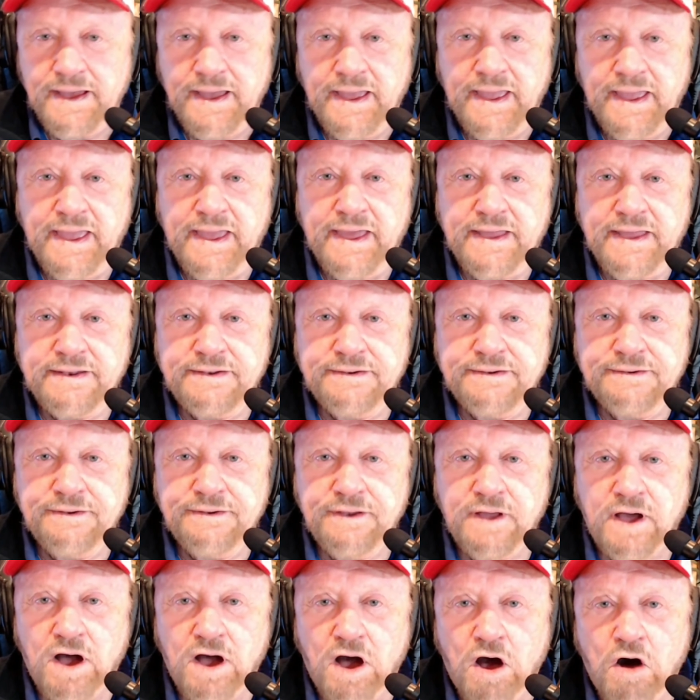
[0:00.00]

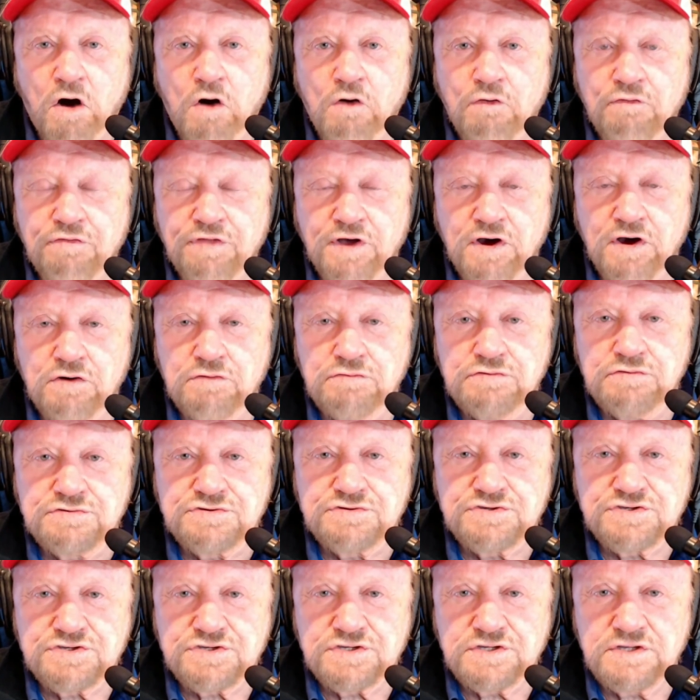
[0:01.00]
and all
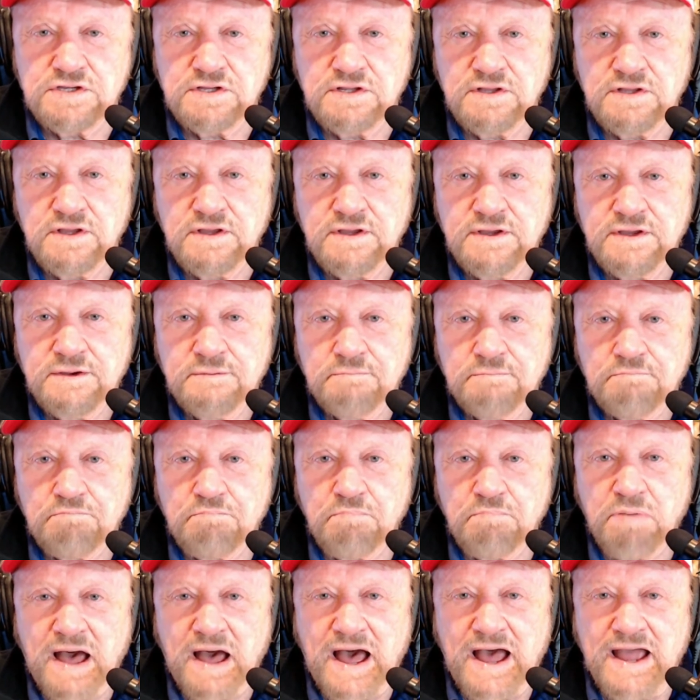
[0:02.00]
those
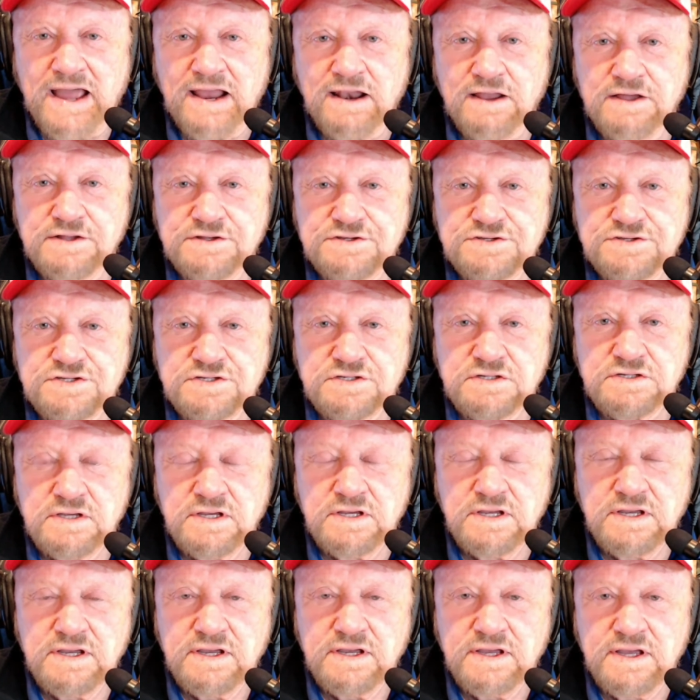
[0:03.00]
pilots
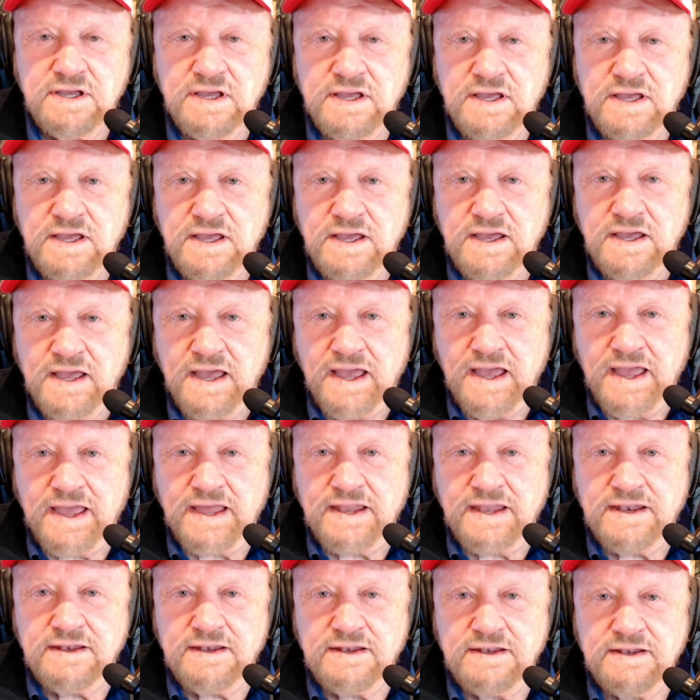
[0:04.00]

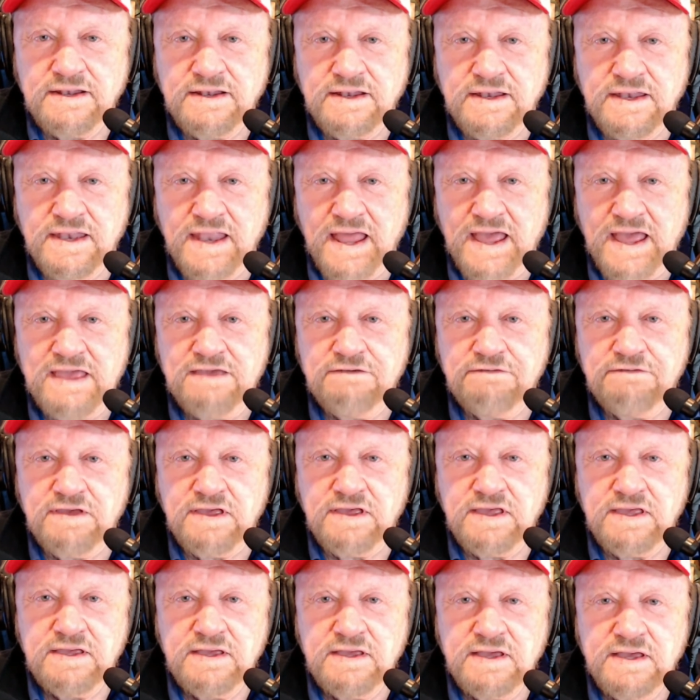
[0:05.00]
and
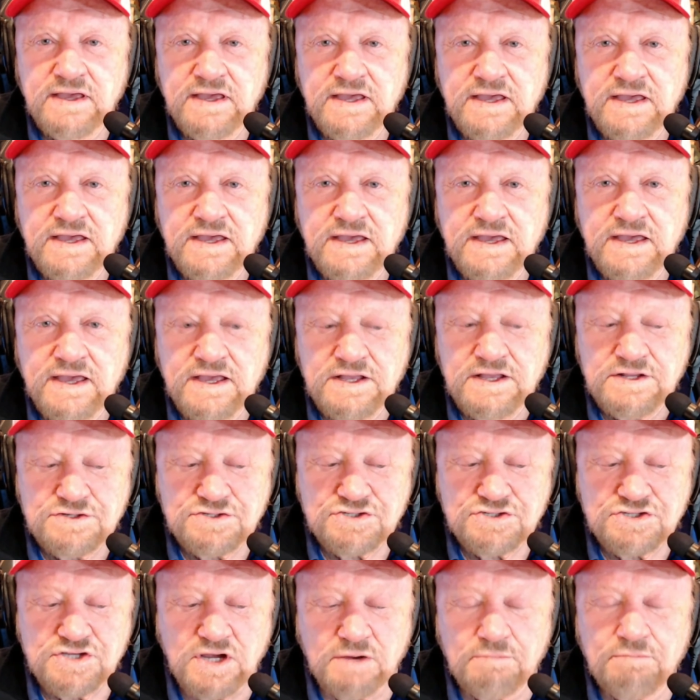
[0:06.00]
Navy,
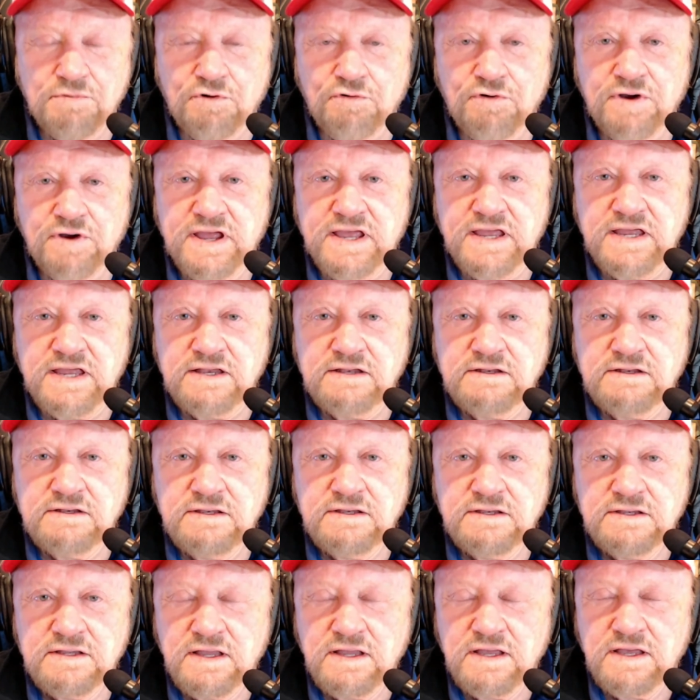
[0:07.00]

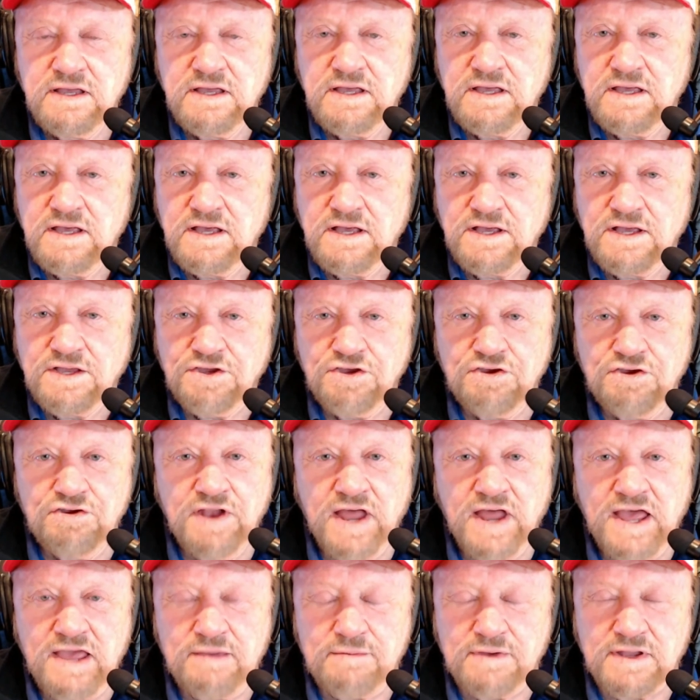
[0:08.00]
submarine, you
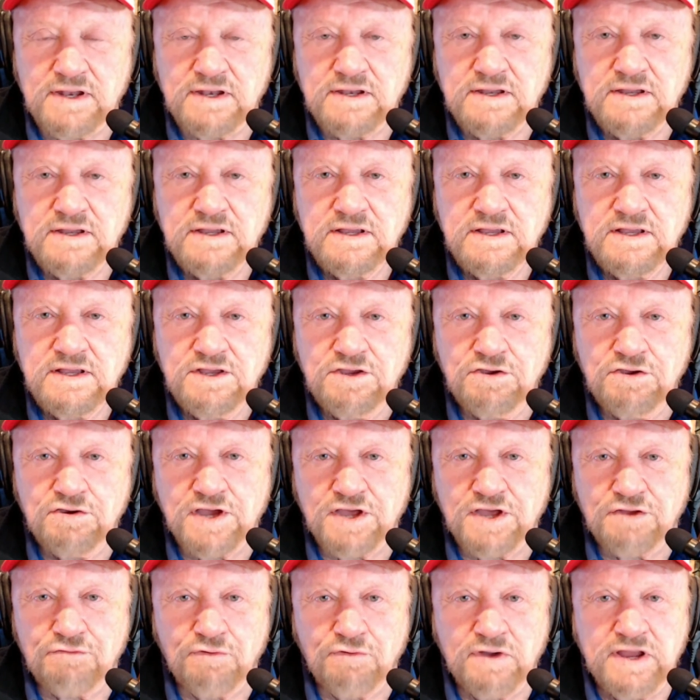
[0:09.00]
name it. You
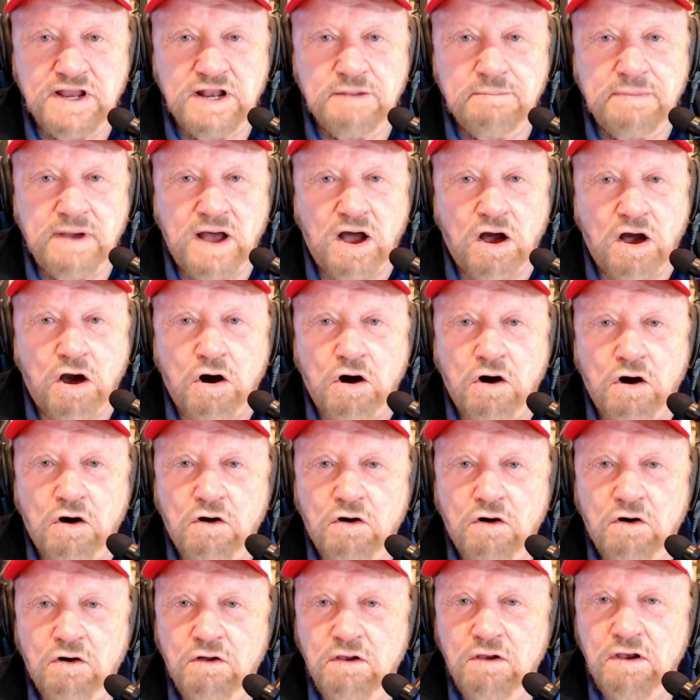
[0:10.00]
can read
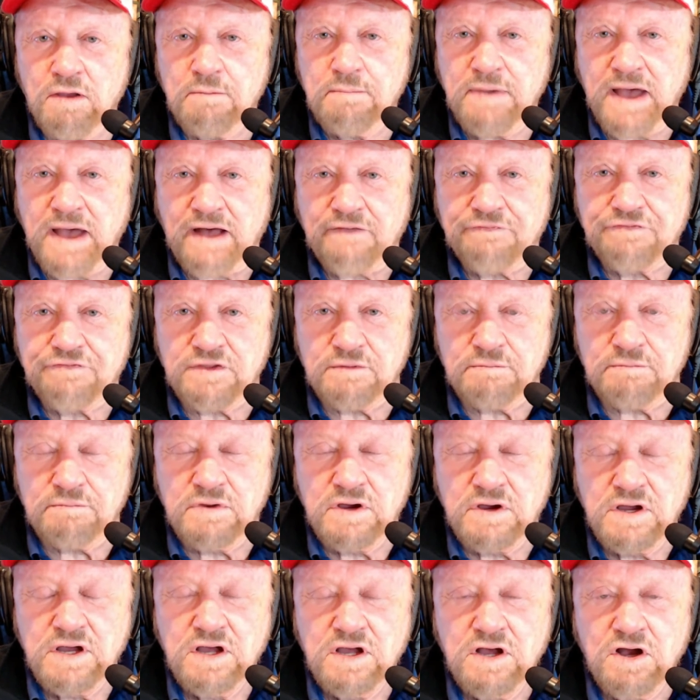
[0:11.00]
all about them
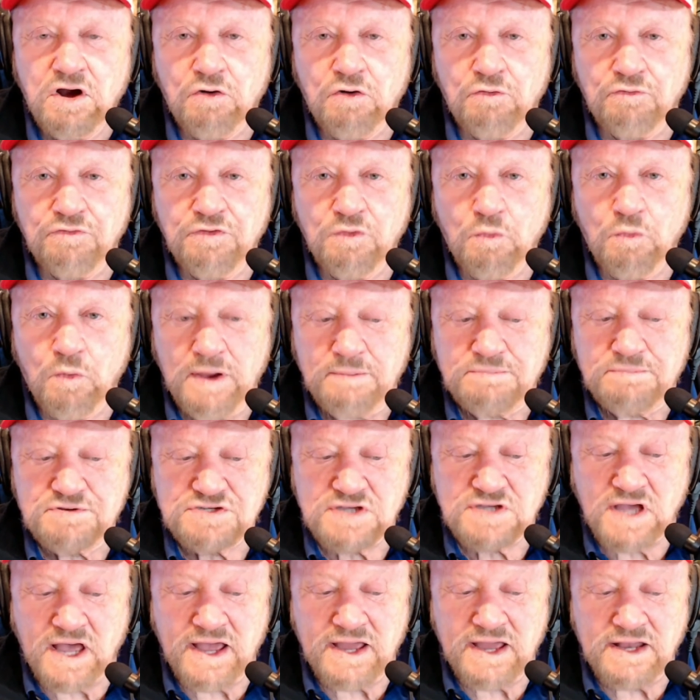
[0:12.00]
on the
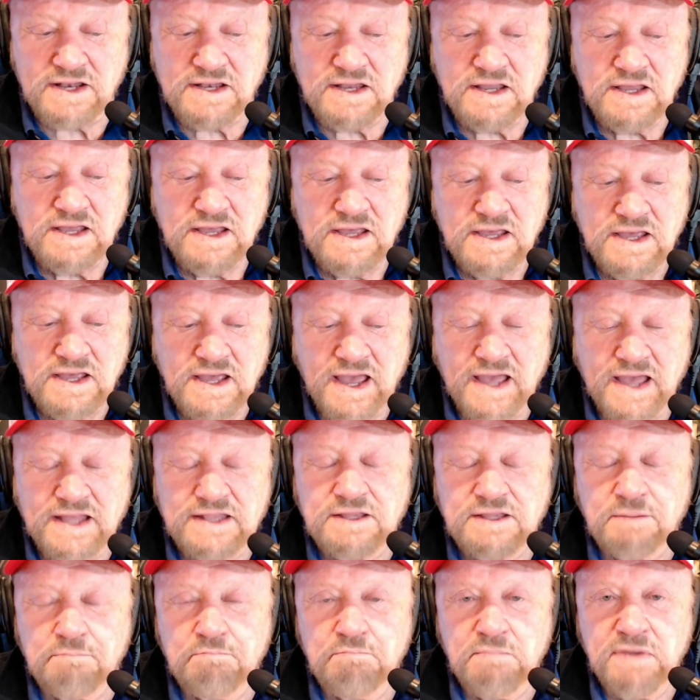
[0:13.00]
website
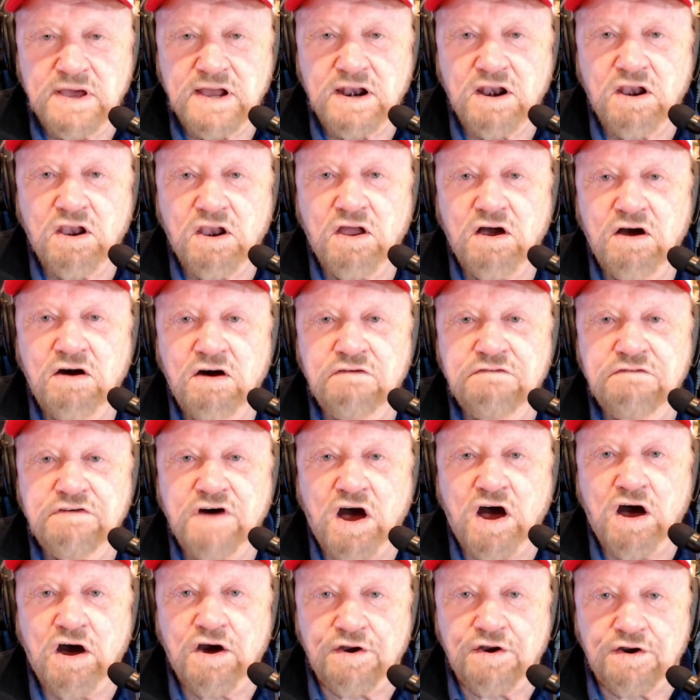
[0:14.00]
at the Medal of
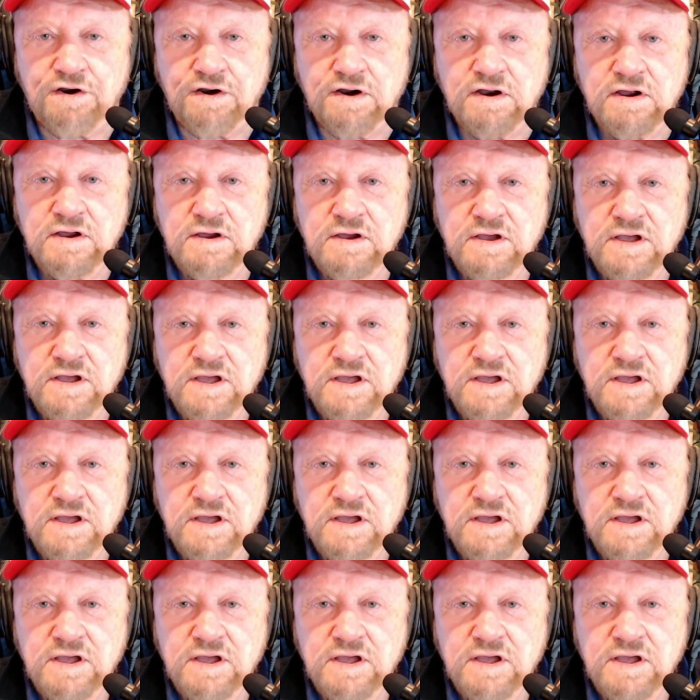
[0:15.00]
Honor.com.